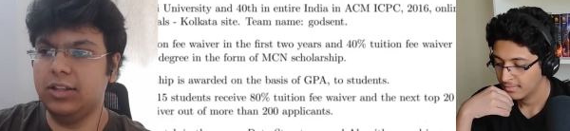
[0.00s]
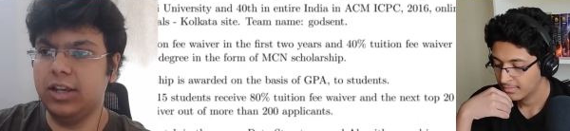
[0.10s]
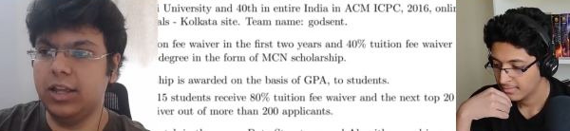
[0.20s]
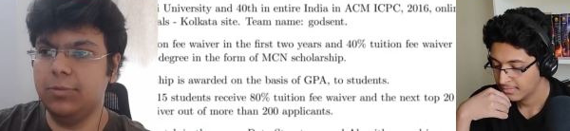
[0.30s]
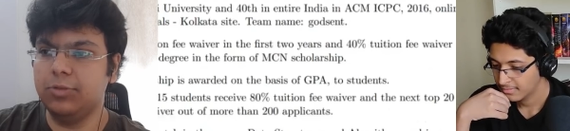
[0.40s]
Speaker 1: the
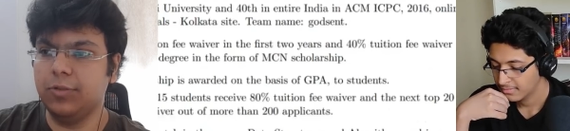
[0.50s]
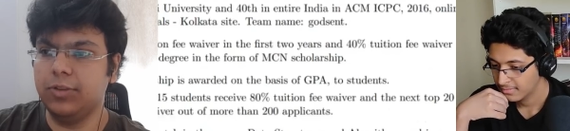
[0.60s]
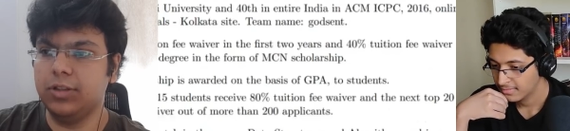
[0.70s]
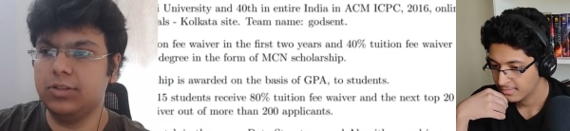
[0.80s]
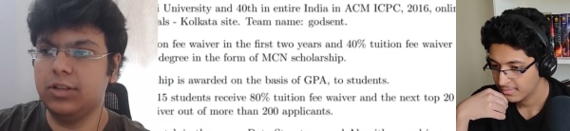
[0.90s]
names of
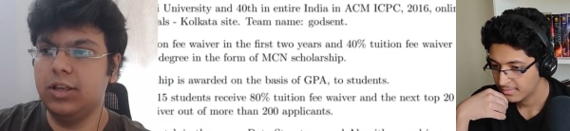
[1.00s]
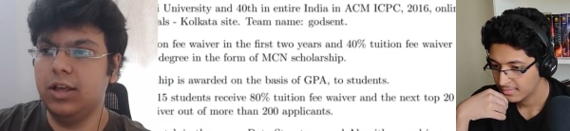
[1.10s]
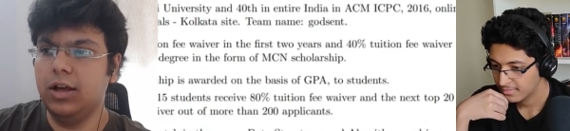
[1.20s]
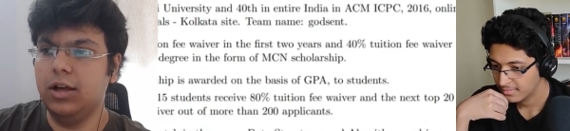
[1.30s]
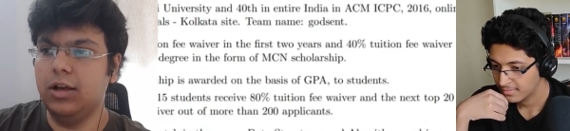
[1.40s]
this
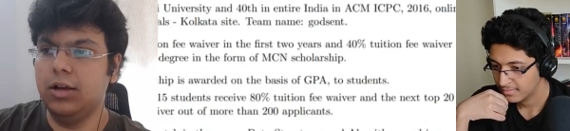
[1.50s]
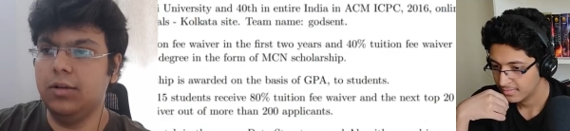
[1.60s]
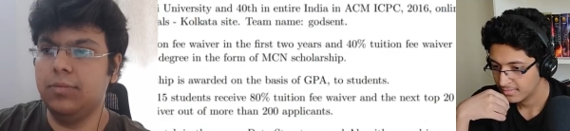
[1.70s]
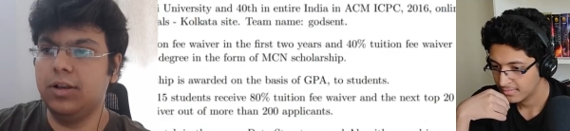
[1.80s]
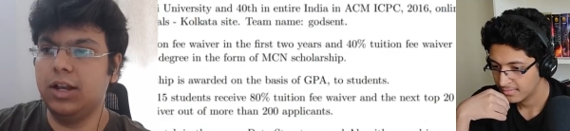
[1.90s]
uh,
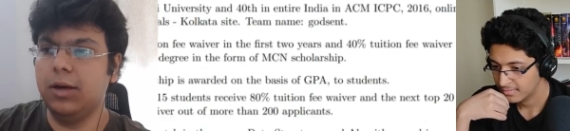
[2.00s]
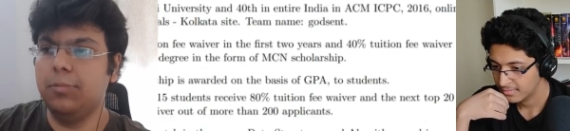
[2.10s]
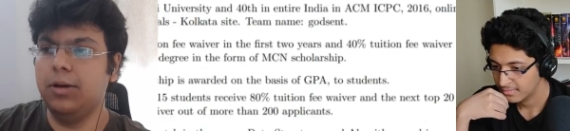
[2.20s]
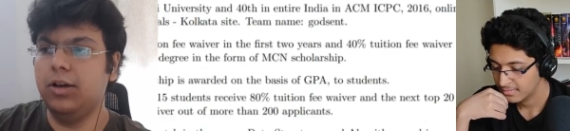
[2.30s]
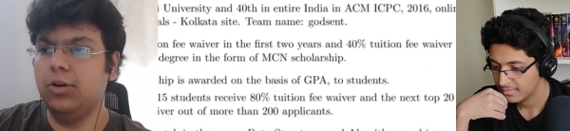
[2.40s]

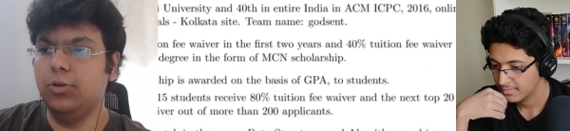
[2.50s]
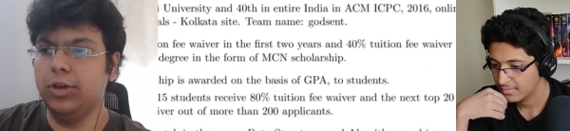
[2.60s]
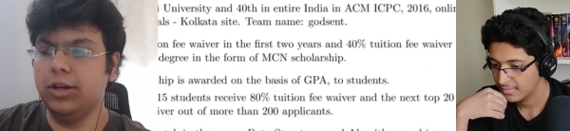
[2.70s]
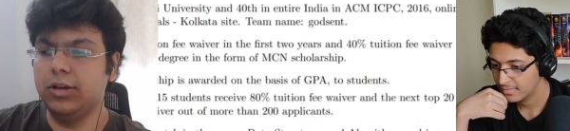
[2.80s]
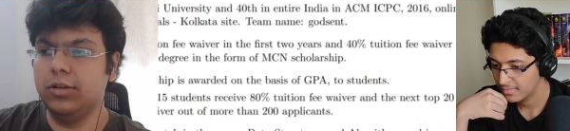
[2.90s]
club or mm
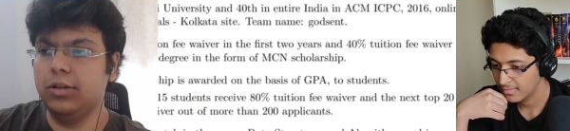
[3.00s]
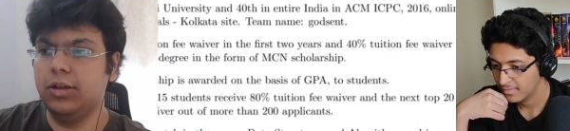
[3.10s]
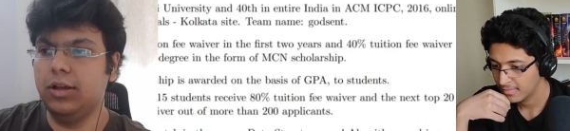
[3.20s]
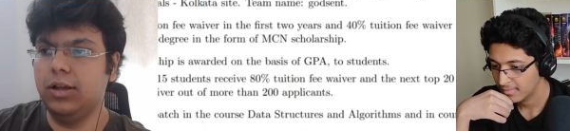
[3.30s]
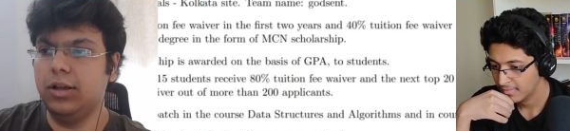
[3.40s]
-hmm. your
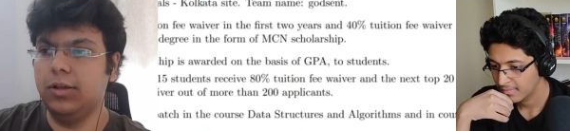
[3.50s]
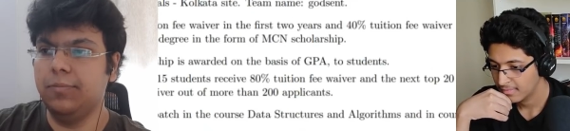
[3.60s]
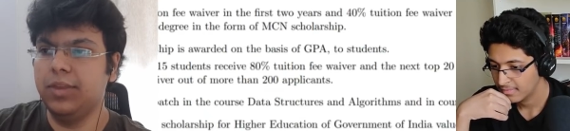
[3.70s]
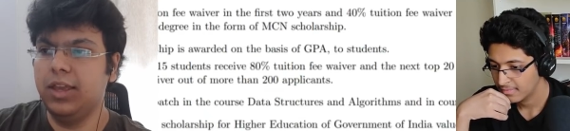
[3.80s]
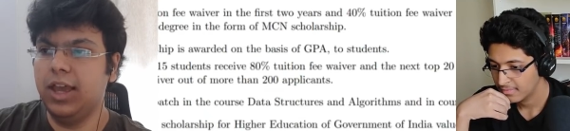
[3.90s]
uh,
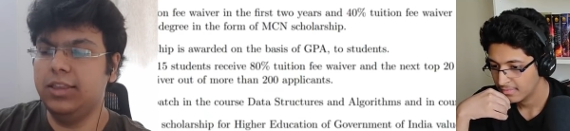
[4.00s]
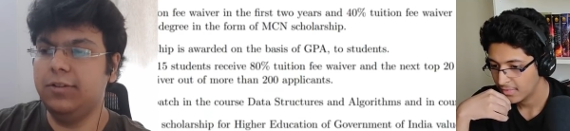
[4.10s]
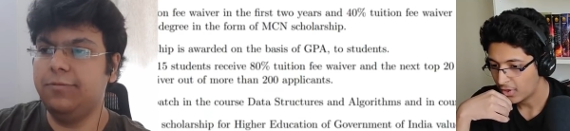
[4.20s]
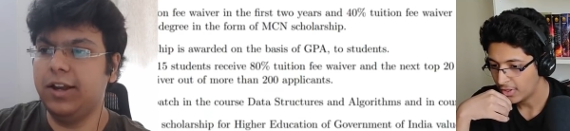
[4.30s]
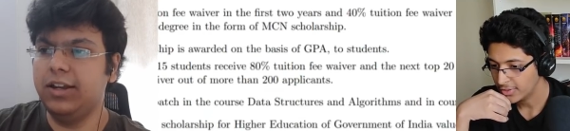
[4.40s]
and
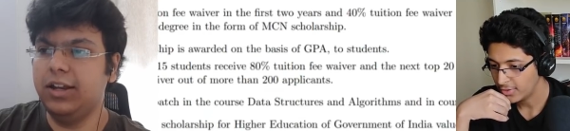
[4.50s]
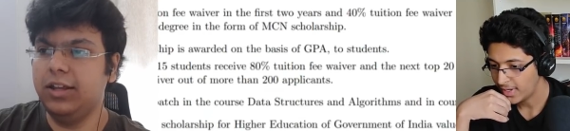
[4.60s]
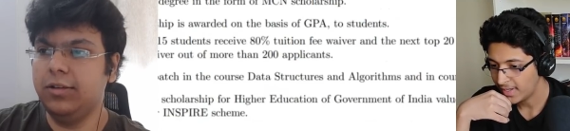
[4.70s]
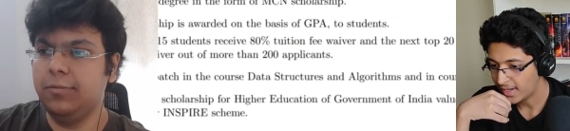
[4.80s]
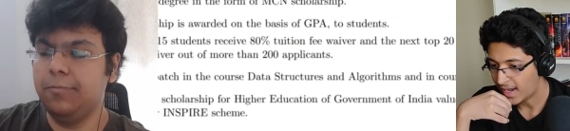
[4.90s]
then finally, also
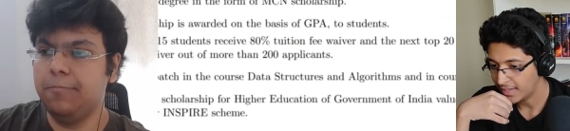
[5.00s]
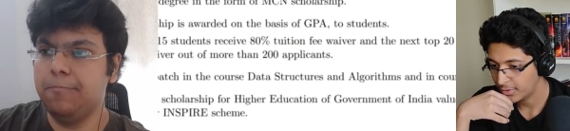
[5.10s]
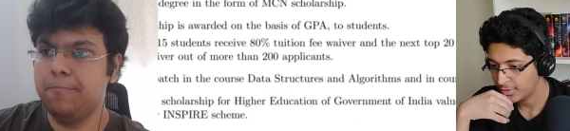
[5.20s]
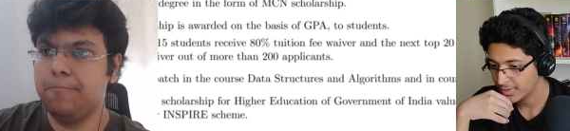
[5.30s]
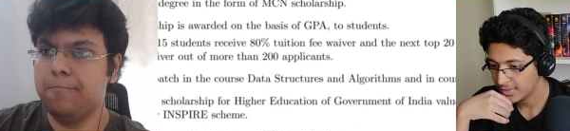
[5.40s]
like
Speaker 2: are
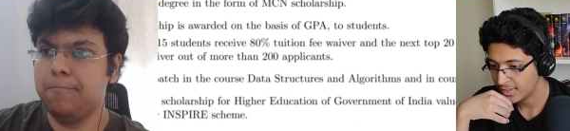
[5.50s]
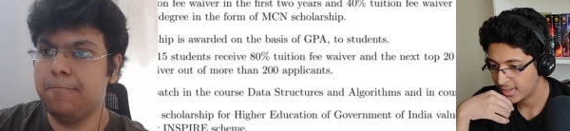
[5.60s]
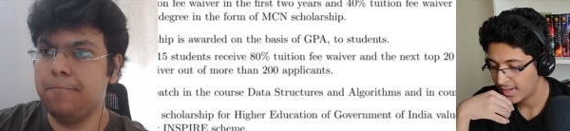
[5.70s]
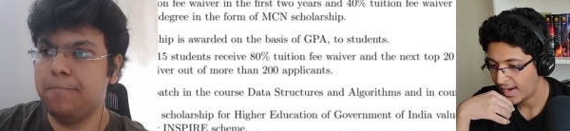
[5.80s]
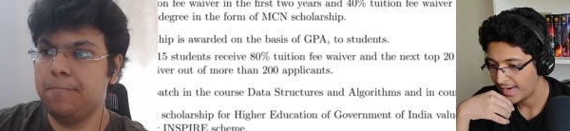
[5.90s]
those
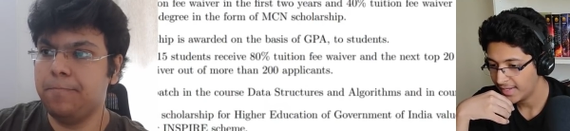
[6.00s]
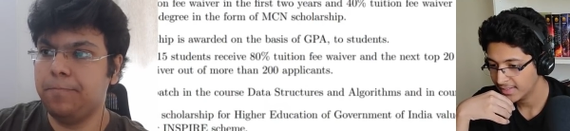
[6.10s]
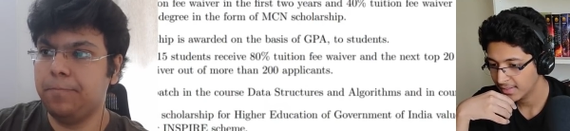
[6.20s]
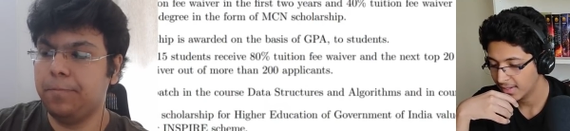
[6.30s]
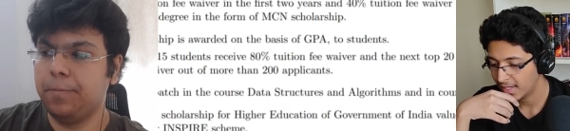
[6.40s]
uh,
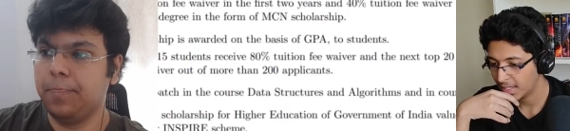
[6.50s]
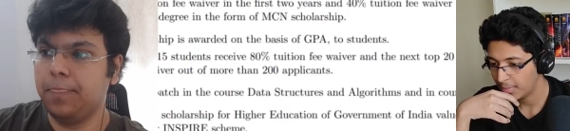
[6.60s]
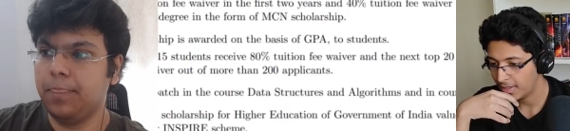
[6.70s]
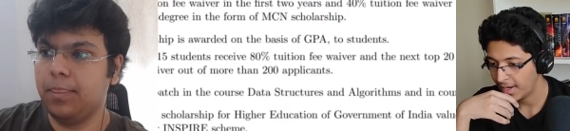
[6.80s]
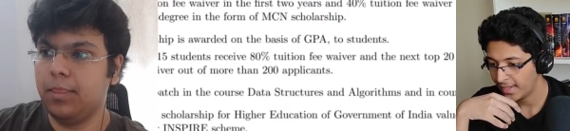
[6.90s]
headings
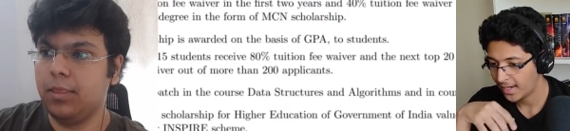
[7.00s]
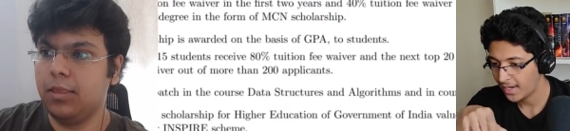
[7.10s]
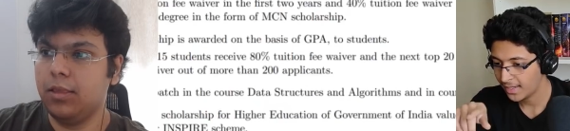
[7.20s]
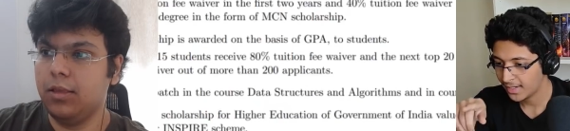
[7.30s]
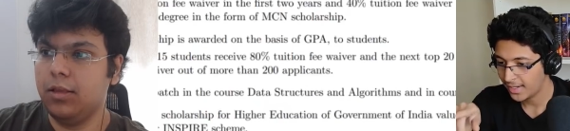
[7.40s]
clickable? Like can
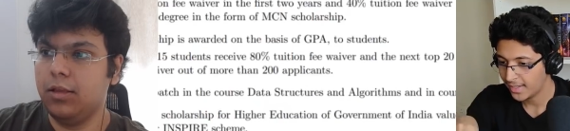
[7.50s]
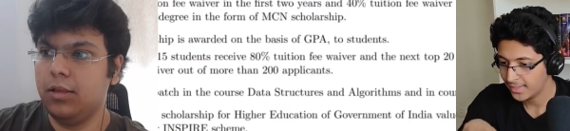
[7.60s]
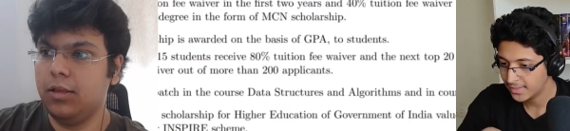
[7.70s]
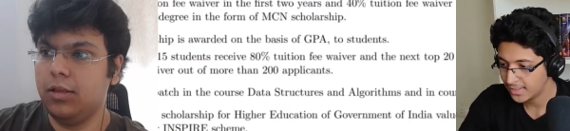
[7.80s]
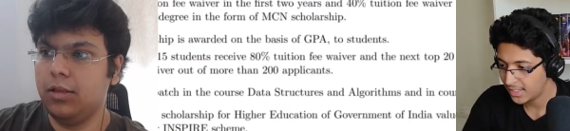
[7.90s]
I like click
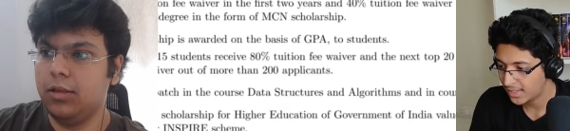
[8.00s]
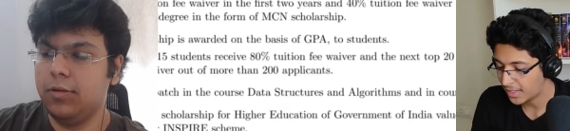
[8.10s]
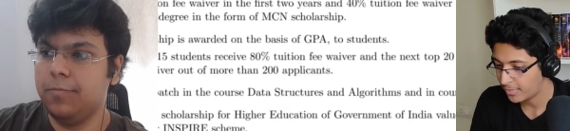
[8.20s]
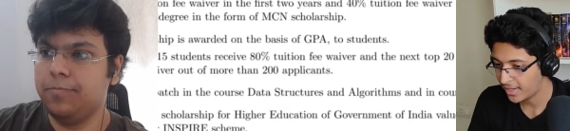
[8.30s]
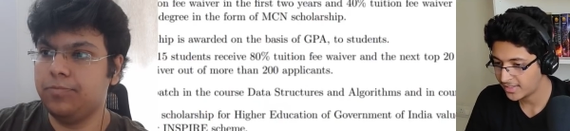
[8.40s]
and see
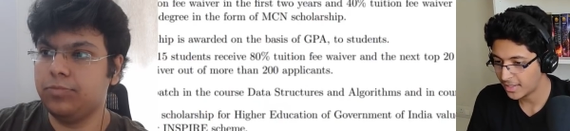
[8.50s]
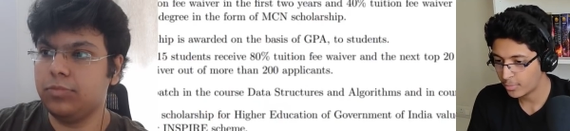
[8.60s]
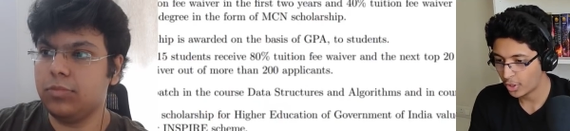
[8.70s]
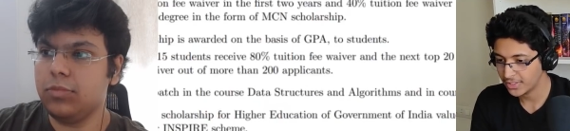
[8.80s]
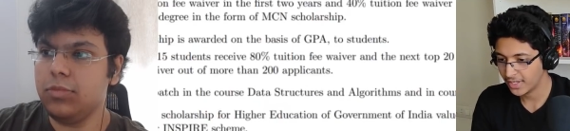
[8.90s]
that
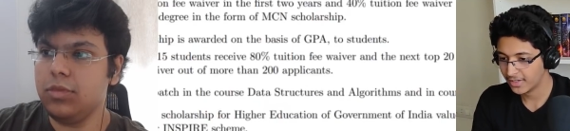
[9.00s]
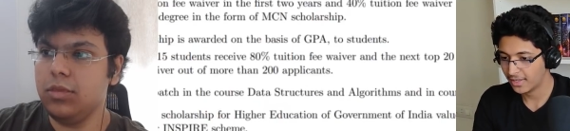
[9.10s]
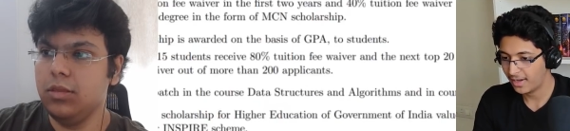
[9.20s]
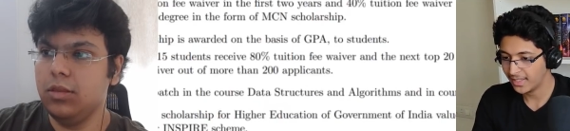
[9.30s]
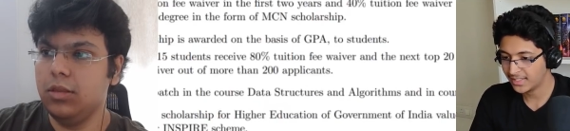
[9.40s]
exact
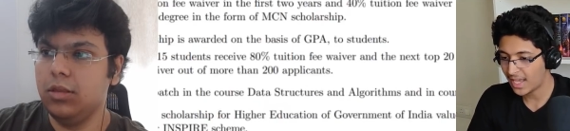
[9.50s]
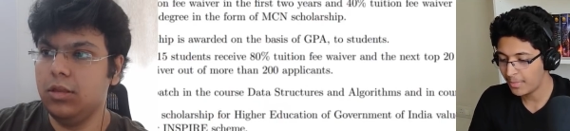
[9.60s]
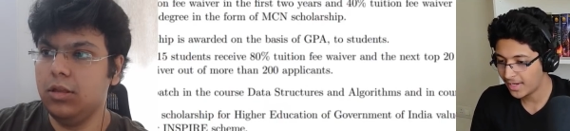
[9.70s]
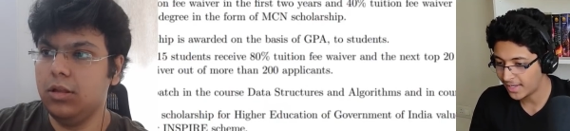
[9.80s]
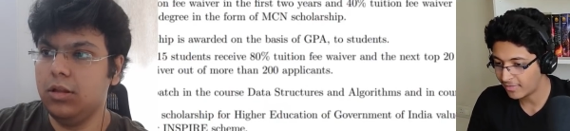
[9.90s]
project? Let's say I
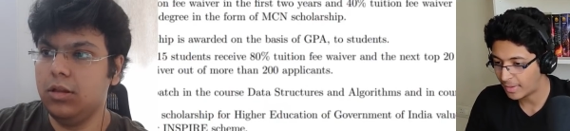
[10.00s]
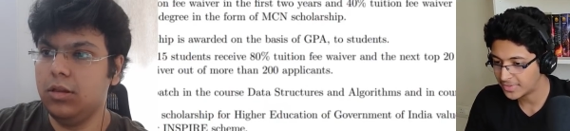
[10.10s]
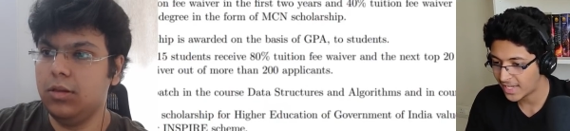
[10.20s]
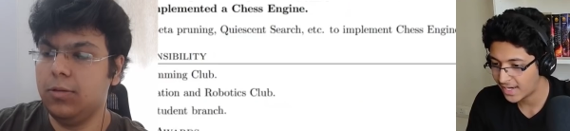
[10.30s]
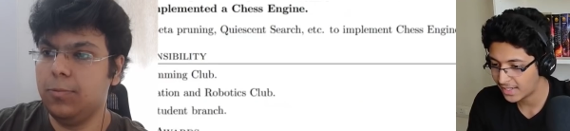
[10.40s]
make like a
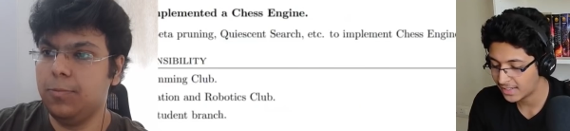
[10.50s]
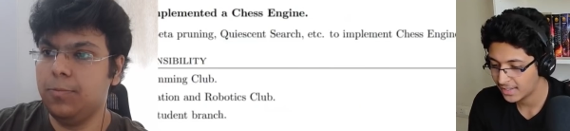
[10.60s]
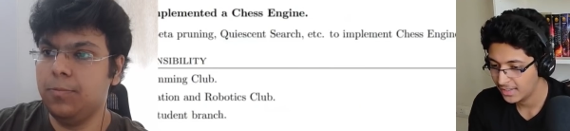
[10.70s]
website,